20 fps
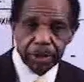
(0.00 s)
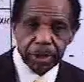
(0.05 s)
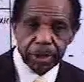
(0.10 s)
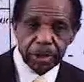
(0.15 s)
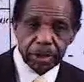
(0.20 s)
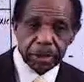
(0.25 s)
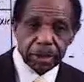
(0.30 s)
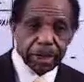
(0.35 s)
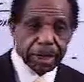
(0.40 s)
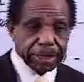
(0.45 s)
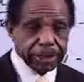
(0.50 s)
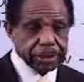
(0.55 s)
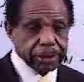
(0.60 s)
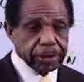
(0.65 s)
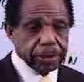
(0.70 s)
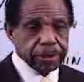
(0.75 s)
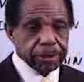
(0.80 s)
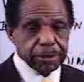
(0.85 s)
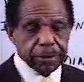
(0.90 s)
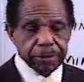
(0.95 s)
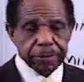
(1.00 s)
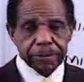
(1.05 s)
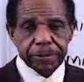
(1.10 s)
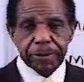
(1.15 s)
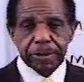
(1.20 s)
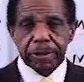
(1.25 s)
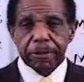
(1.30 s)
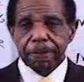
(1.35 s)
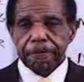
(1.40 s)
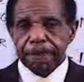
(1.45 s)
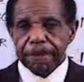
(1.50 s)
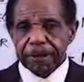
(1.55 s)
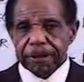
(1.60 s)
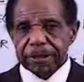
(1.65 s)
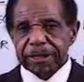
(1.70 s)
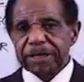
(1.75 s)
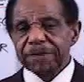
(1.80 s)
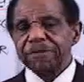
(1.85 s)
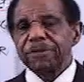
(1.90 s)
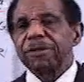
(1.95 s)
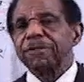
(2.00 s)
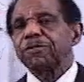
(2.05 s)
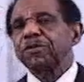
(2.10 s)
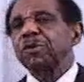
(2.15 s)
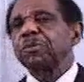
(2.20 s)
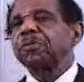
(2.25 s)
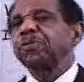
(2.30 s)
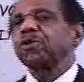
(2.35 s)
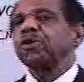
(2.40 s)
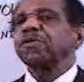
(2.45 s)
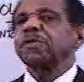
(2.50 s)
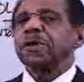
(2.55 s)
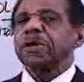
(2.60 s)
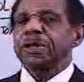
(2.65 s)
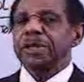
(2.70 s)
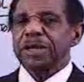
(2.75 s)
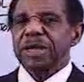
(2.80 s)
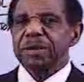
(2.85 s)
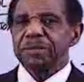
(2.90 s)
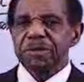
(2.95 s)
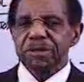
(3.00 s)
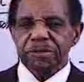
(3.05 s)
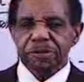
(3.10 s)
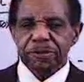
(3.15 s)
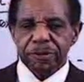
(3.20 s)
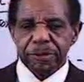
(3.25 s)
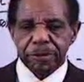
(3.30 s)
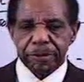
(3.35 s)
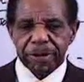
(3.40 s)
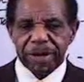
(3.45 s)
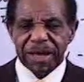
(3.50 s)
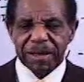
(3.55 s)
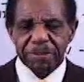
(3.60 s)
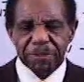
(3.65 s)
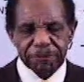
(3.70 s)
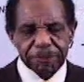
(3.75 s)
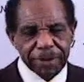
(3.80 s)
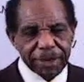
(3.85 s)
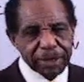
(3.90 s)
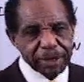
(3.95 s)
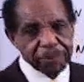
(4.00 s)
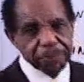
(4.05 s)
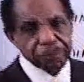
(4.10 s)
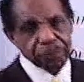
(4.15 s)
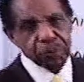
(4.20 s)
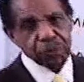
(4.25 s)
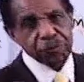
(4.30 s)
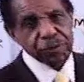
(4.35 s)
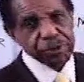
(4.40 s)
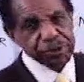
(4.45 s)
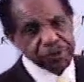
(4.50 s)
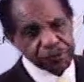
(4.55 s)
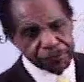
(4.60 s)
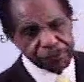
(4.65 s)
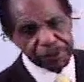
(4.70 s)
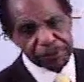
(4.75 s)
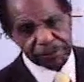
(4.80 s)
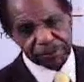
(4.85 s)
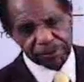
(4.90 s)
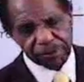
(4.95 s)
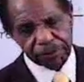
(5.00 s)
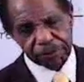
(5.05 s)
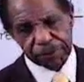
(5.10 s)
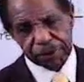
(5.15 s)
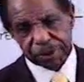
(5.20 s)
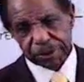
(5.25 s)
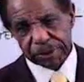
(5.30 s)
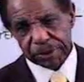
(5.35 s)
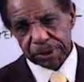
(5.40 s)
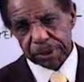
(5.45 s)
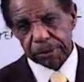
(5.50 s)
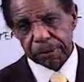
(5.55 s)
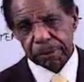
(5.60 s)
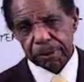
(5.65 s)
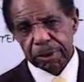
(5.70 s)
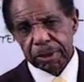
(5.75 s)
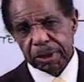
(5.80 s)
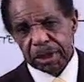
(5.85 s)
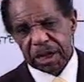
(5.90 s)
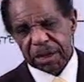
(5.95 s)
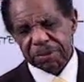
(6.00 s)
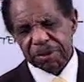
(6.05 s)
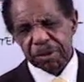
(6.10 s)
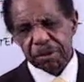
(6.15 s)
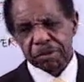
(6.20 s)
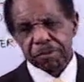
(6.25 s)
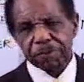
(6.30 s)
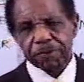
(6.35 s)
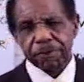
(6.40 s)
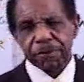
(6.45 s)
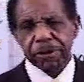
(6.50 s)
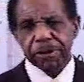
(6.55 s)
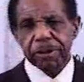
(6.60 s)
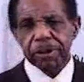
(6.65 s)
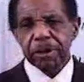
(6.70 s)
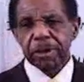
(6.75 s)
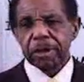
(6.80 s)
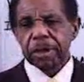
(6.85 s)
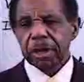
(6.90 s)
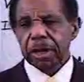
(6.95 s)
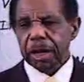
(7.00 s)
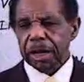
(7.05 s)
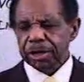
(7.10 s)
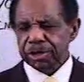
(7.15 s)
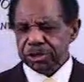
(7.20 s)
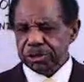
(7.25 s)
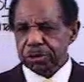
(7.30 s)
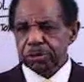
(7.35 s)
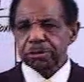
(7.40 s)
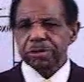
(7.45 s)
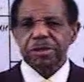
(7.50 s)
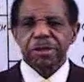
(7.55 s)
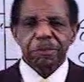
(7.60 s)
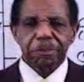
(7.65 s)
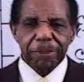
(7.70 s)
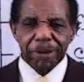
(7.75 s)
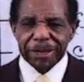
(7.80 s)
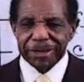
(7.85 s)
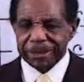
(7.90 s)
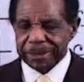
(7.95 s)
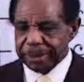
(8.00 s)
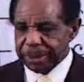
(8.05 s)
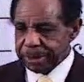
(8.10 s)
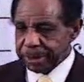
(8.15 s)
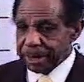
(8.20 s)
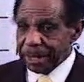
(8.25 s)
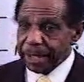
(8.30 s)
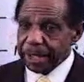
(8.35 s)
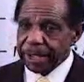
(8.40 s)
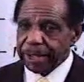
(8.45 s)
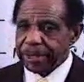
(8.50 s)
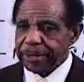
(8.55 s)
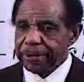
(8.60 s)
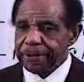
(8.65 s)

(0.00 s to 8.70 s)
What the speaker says: like, even if you prove all the elements of the crime, if I can prove this affirmative defense, I'm home free. I shoot somebody and they die,